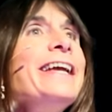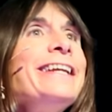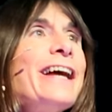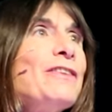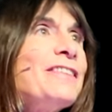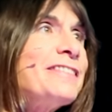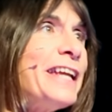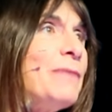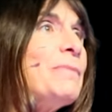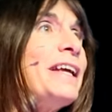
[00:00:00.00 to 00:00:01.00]
he had the
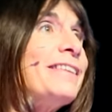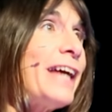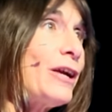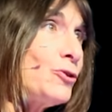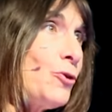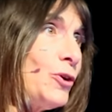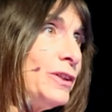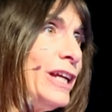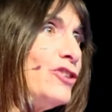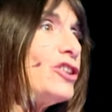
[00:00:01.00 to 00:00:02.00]
same exact
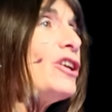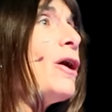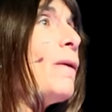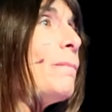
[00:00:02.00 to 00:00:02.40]
correlation,